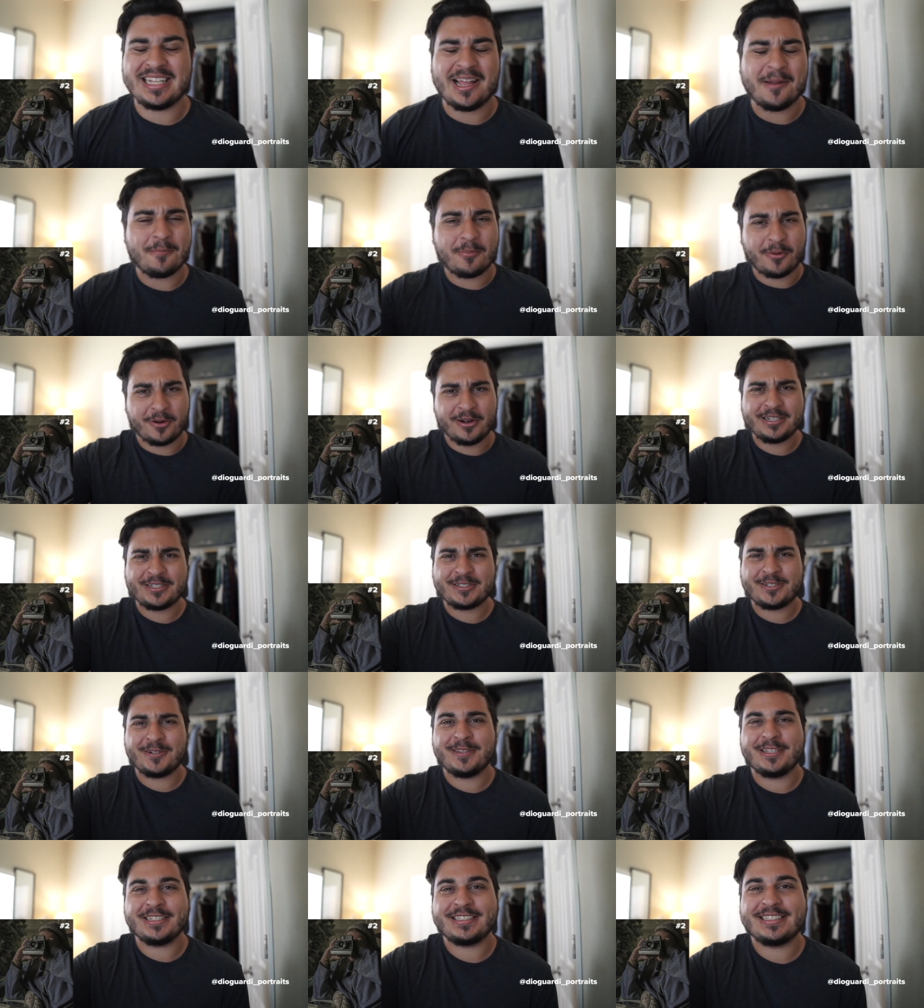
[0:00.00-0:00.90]
I'm pretty
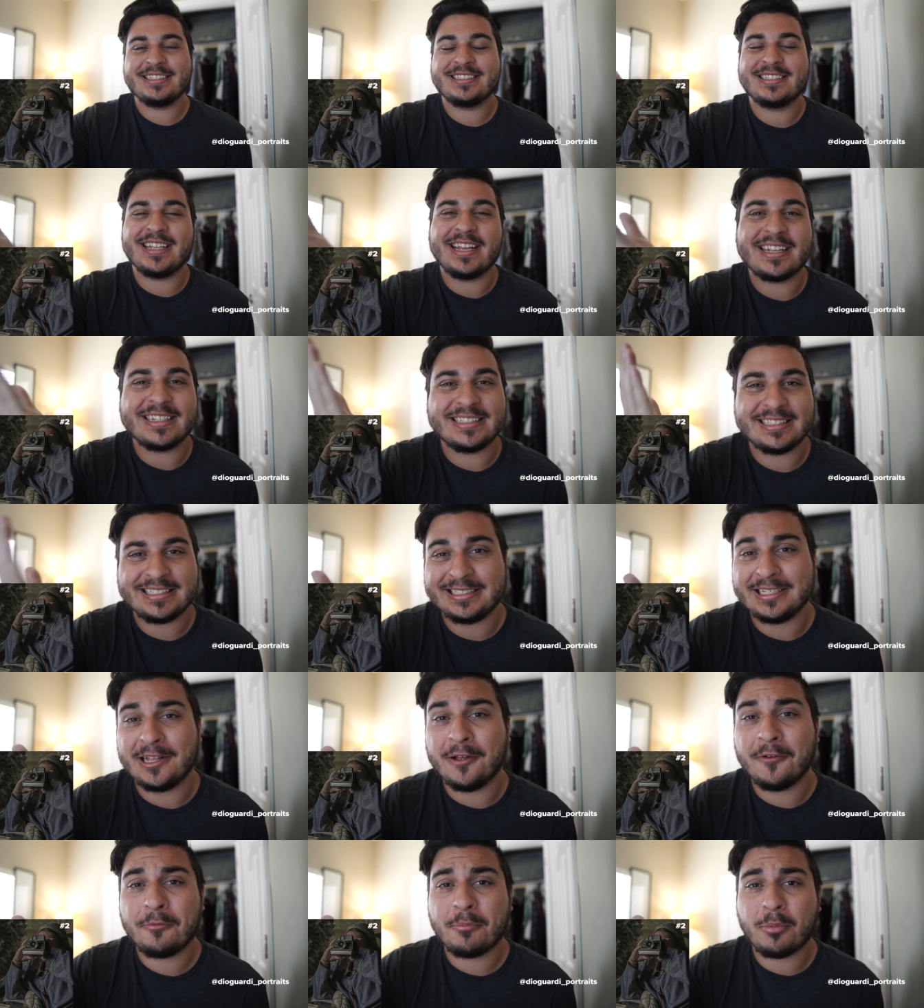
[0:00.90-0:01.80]
sure this is like a
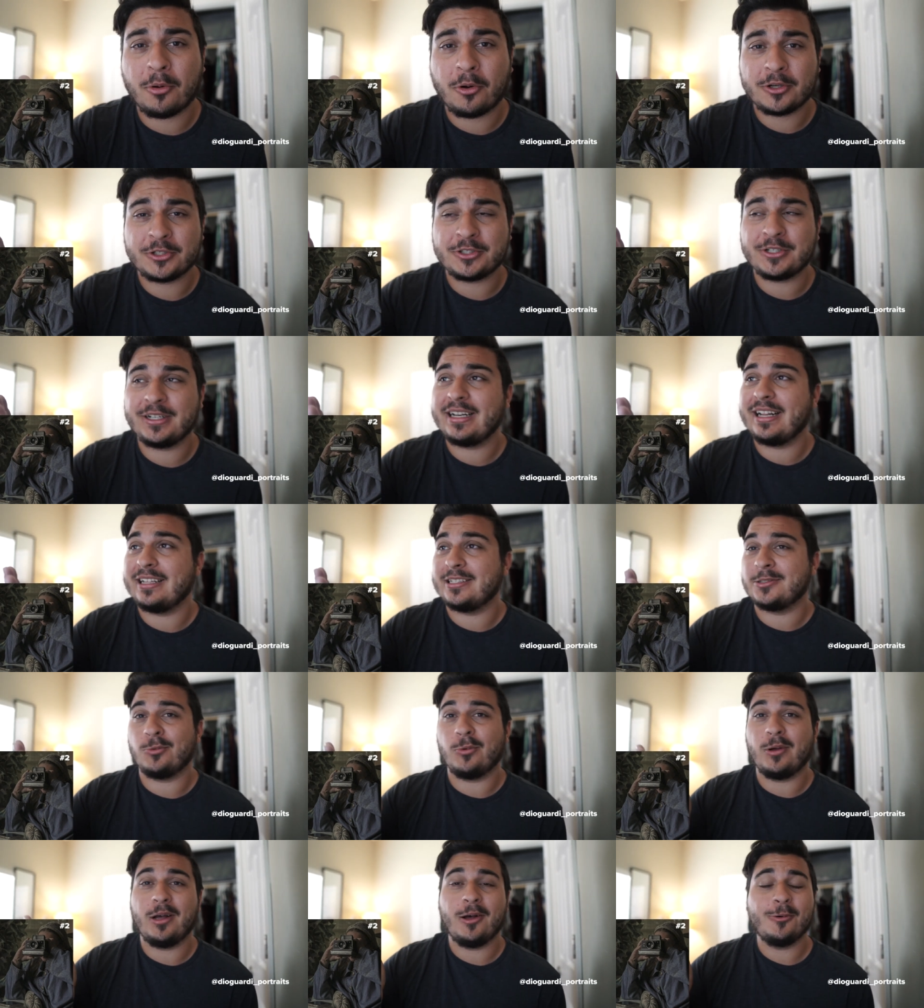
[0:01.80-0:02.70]
self-portrait
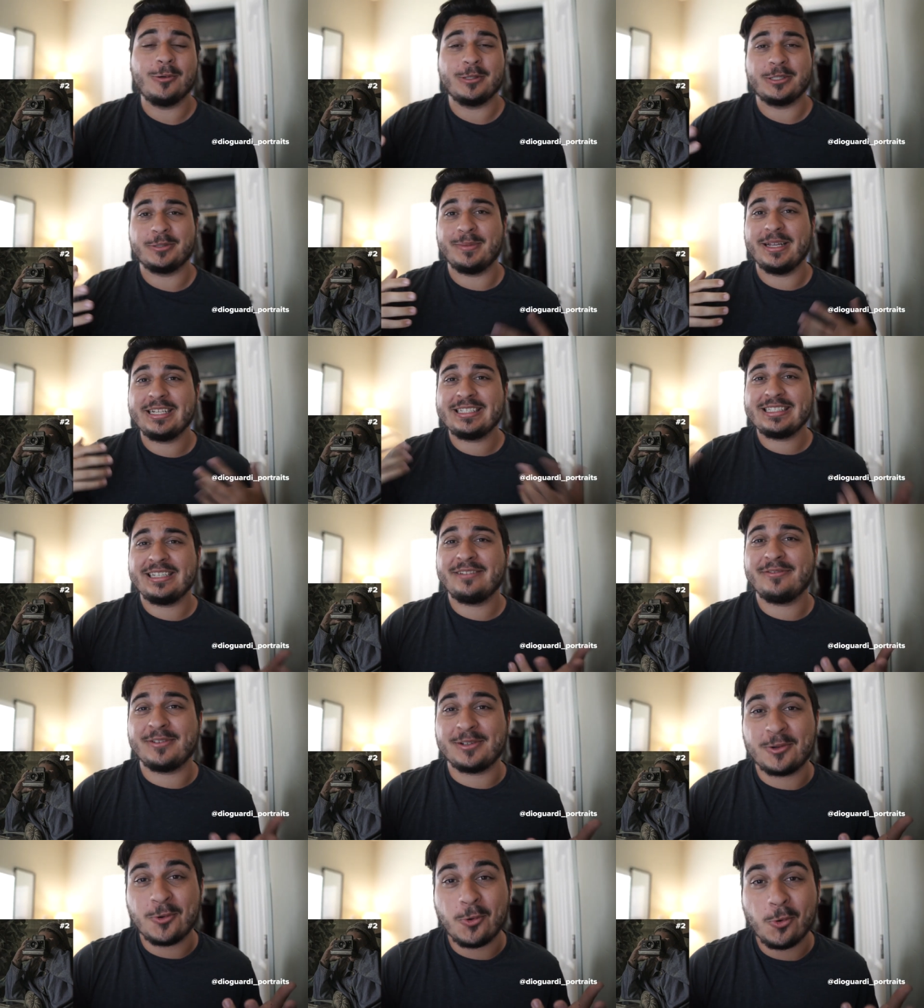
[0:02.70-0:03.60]
as well, which makes it
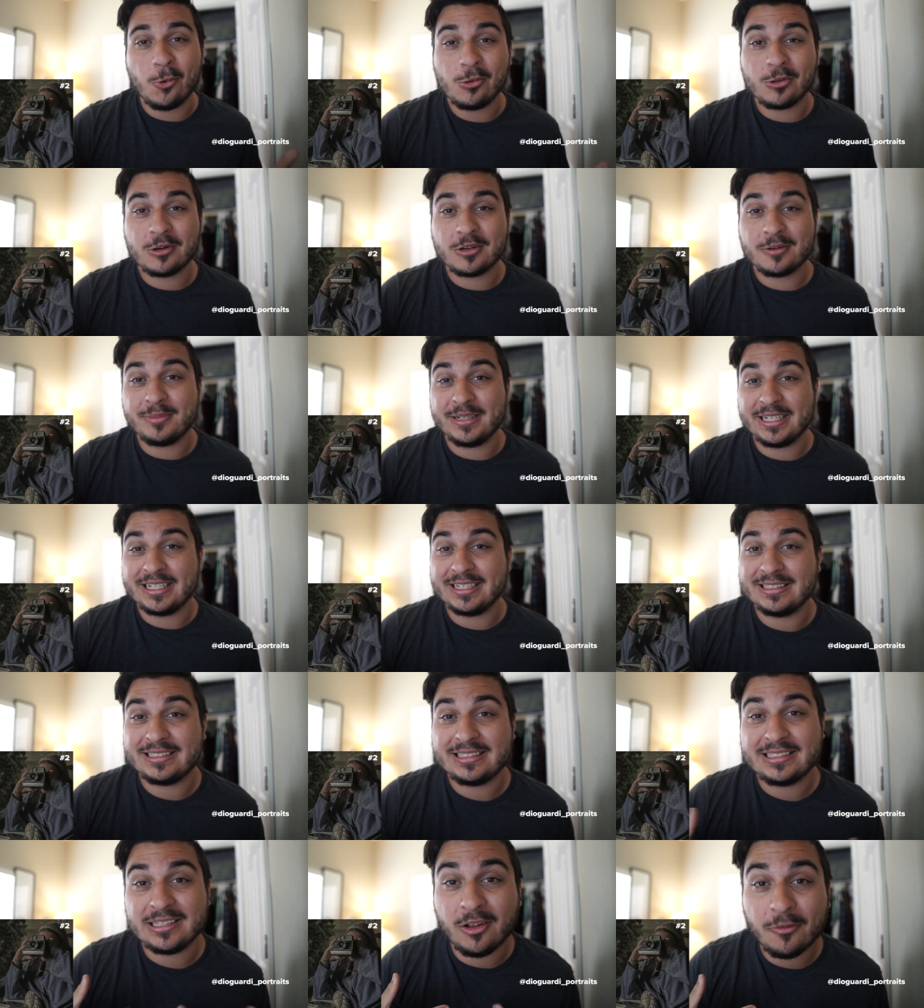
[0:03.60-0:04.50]
even cooler
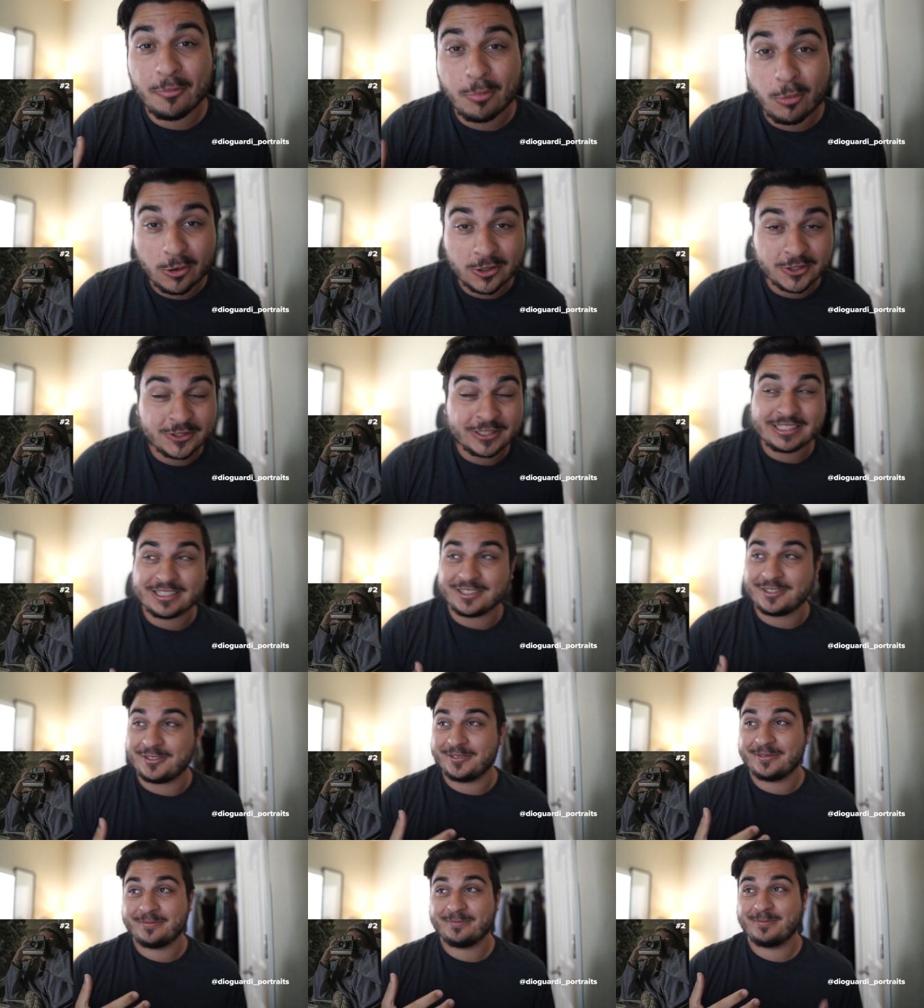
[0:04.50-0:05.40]
because self-portraits
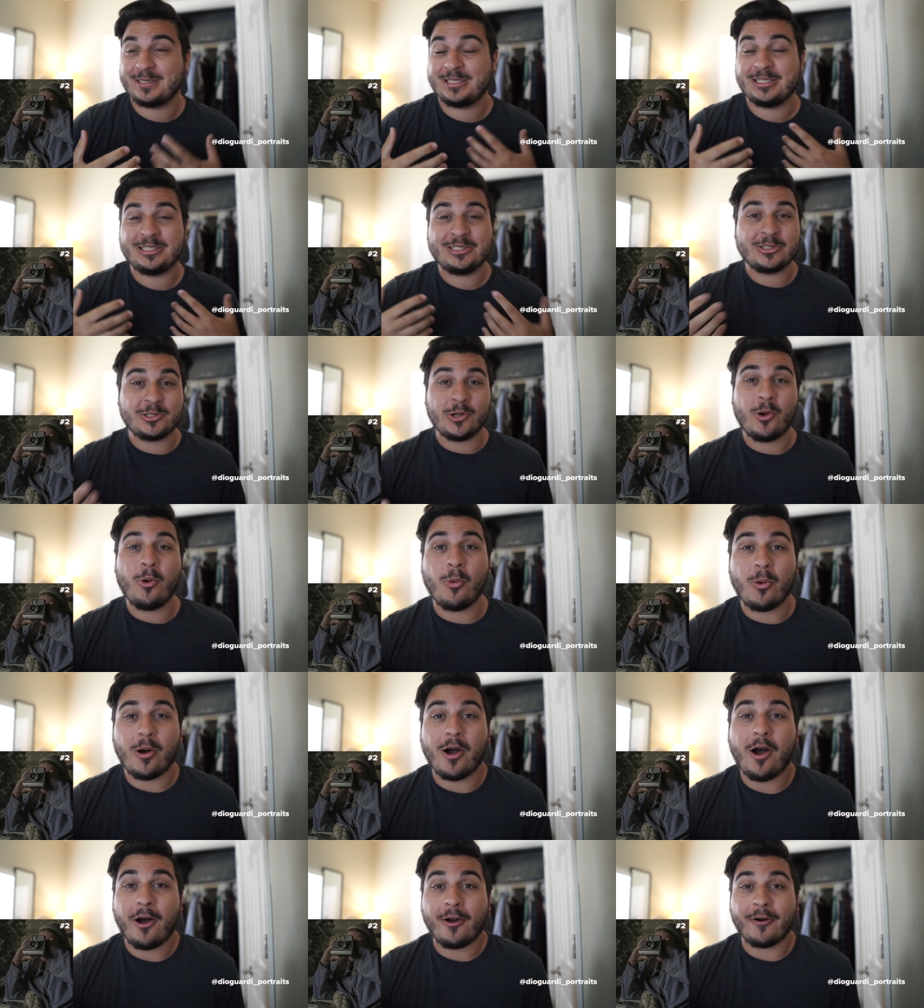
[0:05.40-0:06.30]
are so
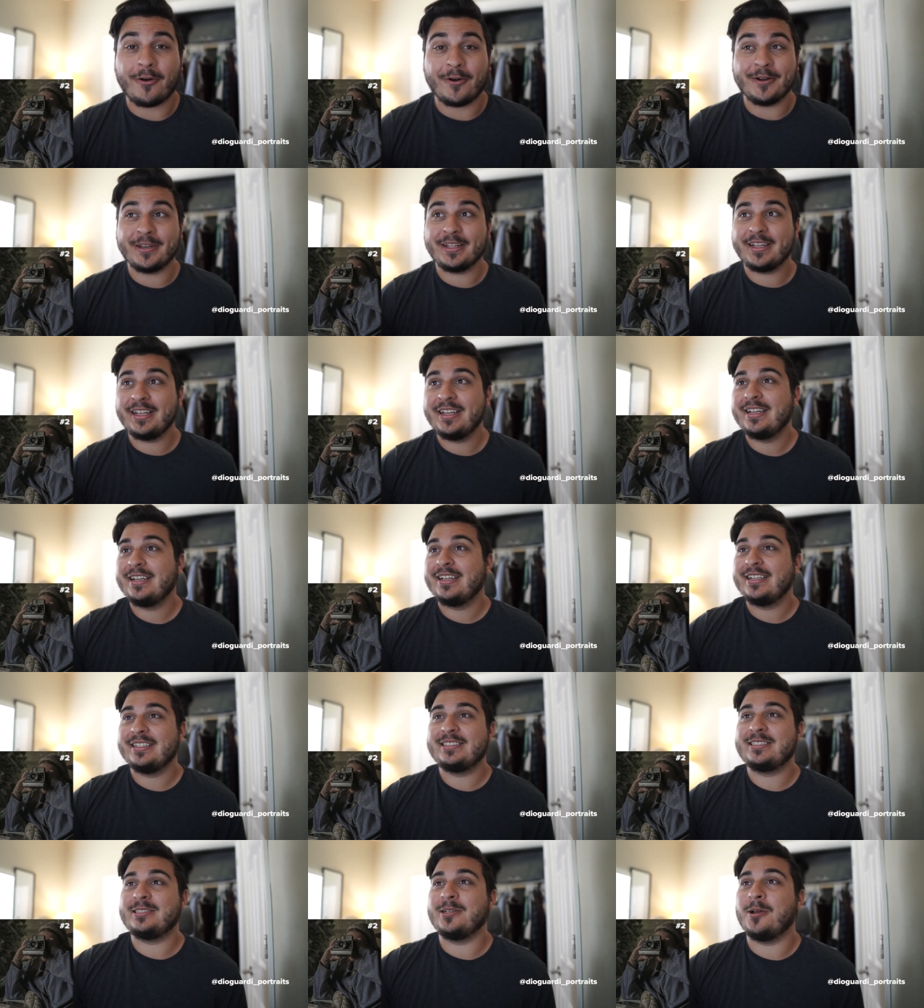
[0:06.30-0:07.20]
hard.
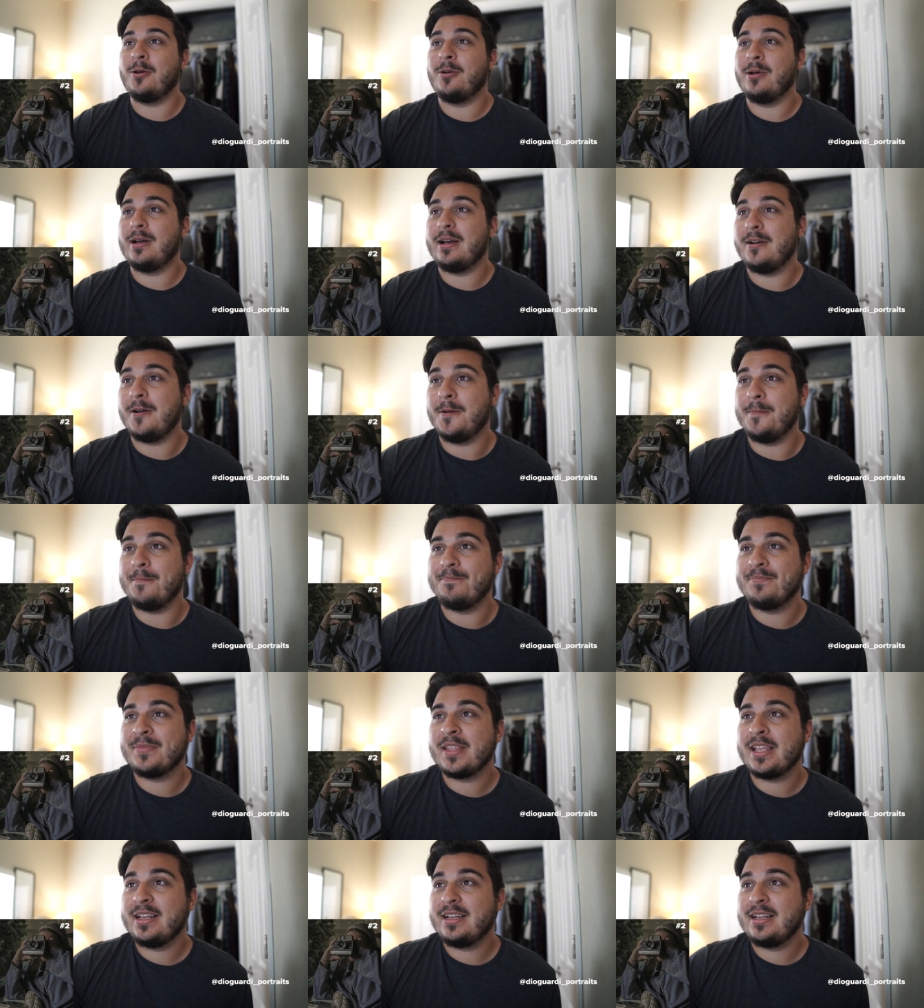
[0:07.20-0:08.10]
So, um...